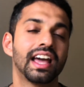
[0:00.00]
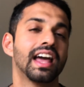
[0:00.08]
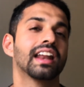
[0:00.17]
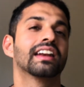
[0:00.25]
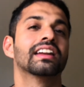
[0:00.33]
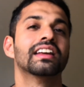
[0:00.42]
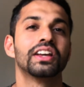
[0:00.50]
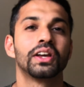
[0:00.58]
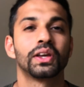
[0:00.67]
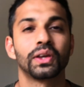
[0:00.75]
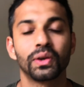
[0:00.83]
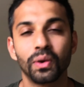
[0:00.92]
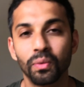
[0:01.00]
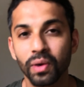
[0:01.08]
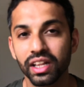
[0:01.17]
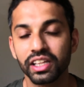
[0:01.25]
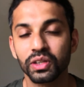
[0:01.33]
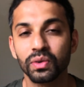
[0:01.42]
and
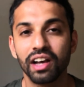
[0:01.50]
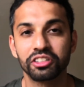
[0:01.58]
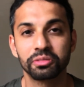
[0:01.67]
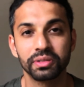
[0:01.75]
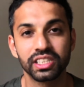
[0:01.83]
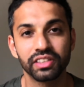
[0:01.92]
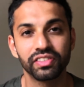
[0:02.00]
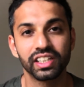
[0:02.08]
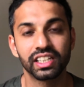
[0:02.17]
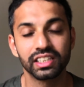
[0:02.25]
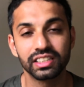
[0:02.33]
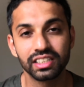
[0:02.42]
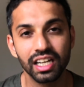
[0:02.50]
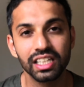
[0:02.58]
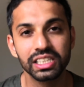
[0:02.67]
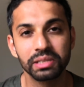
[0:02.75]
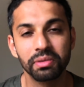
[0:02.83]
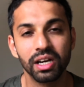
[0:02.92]
whether you have specific
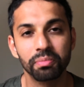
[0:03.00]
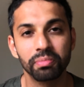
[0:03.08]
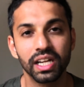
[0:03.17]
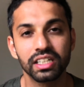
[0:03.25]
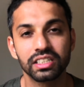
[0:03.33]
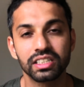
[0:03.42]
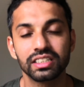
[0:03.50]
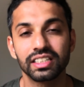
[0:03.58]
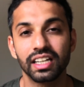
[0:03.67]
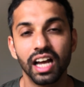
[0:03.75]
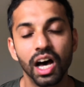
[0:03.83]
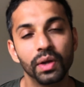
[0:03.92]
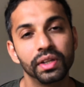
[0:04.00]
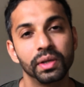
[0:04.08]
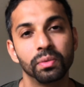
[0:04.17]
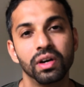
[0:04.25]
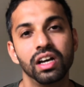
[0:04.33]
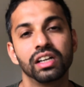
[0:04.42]
concerns about pensions and how they
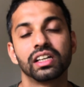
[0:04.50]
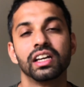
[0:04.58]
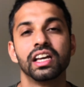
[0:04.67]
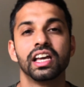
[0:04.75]
work.